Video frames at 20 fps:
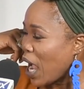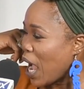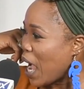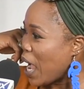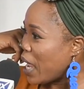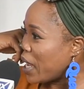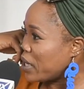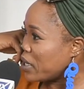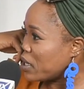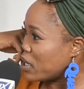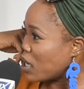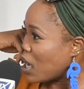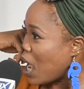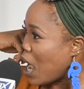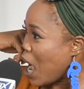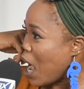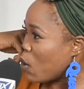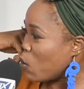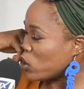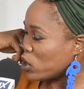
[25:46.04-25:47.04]
And
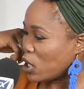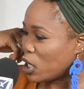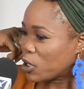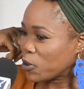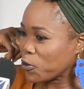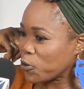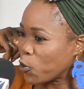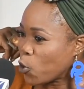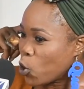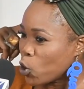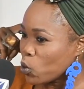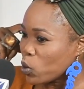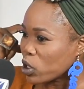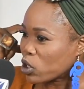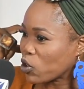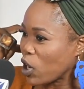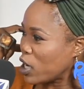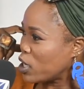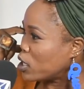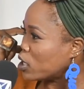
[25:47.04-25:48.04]
I was on the phone
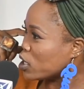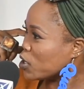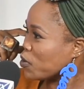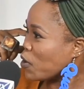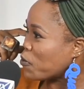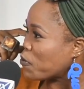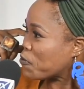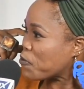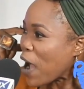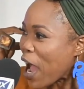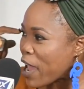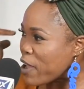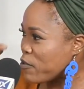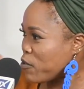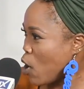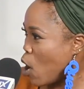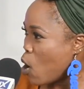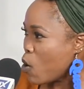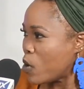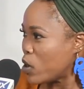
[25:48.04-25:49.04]
with Chronix for
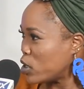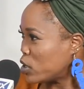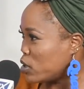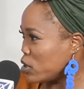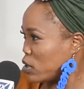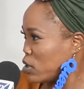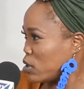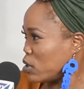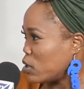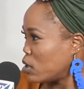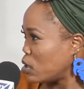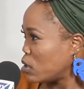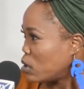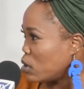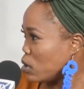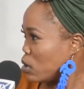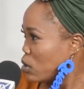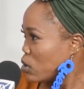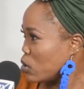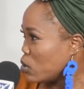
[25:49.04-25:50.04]
5 hours,
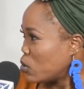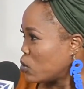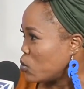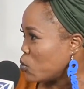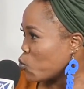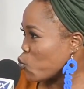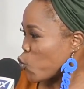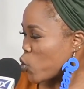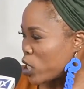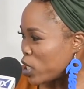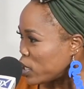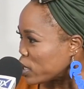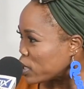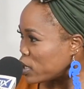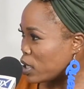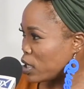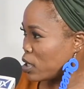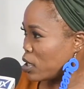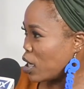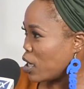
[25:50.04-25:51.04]

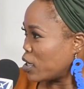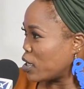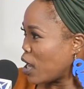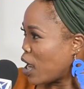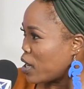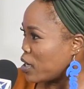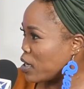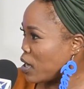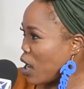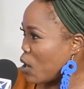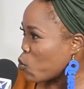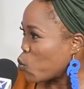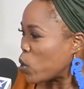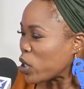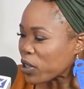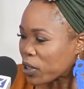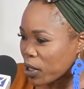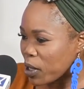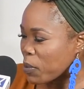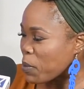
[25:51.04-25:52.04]
reasoning and
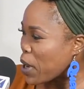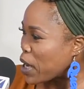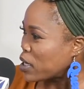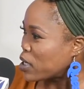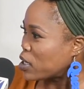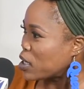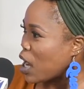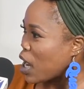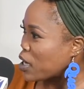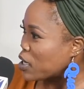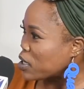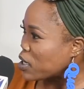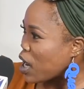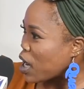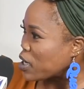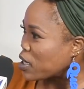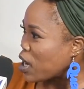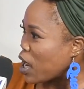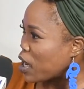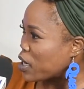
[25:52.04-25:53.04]
with him and
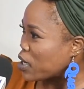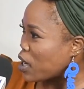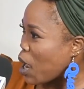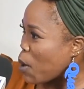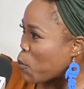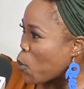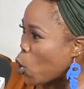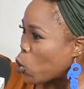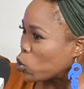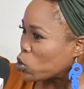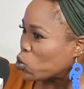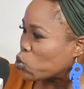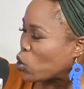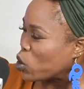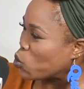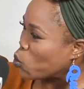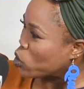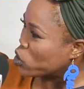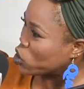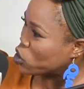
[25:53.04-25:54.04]
about
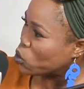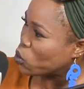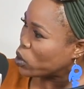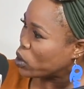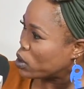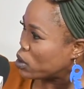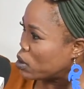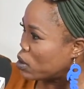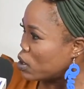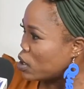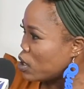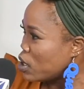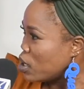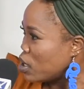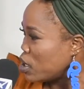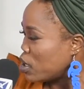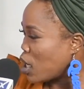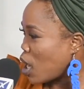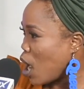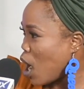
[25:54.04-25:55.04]
when he was doing
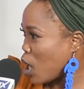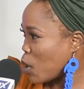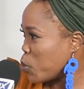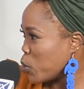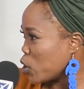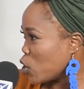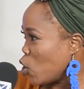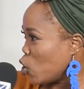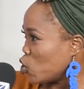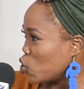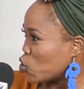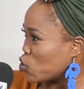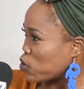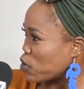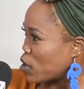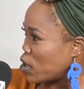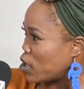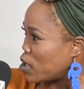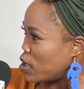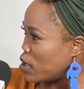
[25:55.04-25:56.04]
the Cockpit
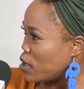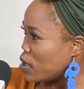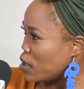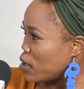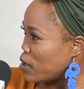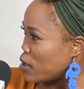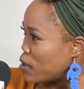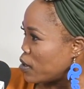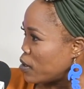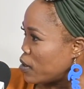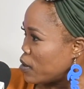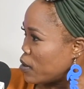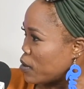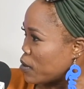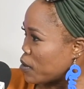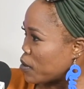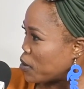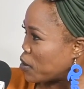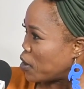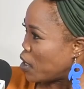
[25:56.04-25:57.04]
Country
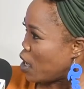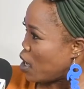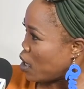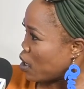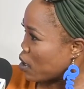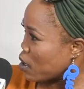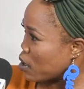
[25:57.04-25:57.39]
thing,